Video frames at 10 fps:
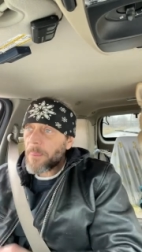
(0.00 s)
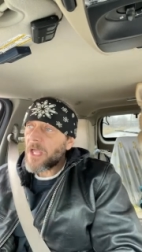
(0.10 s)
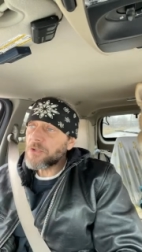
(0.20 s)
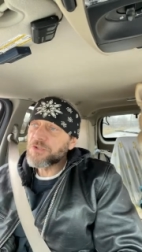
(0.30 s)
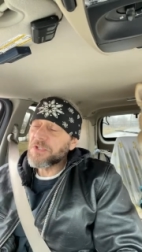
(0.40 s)

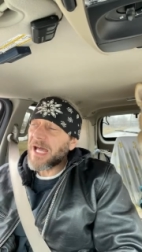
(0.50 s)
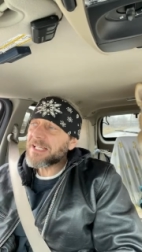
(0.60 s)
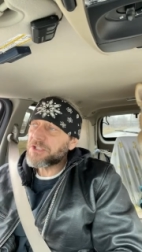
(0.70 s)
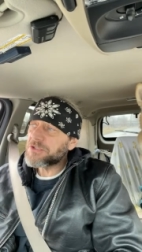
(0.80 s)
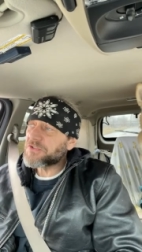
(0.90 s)
There's a lot
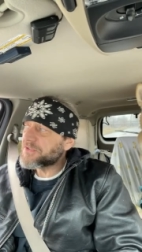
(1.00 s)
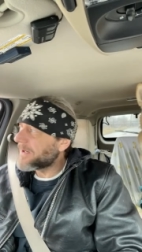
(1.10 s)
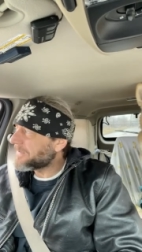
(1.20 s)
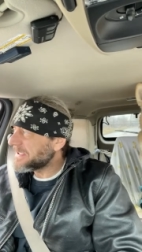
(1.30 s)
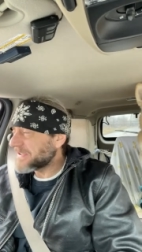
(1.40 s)
of good
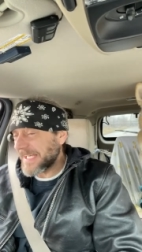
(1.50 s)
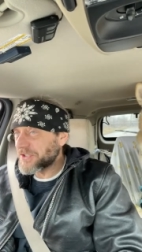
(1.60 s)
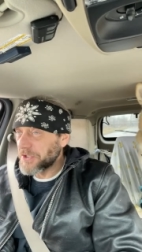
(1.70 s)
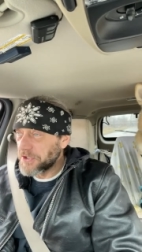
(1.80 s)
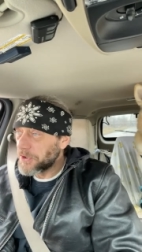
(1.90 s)
stuff he's
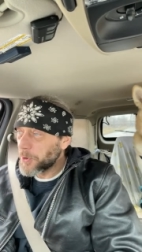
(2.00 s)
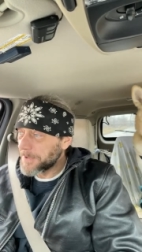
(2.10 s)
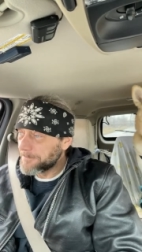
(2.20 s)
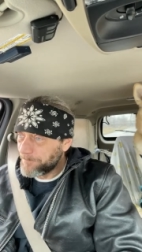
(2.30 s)
actually doing,